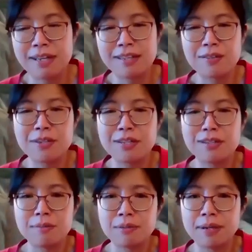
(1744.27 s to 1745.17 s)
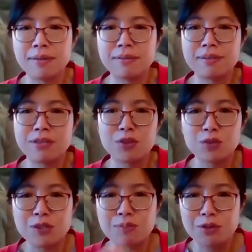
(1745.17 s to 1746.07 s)
that curriculum around
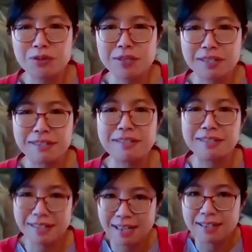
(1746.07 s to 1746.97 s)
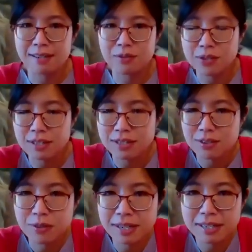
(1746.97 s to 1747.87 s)
children's books and diversity
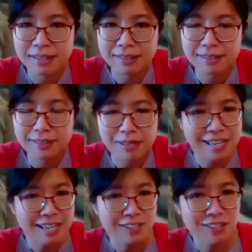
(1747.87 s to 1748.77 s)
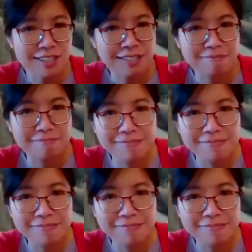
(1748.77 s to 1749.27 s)
training? Hey, Angela?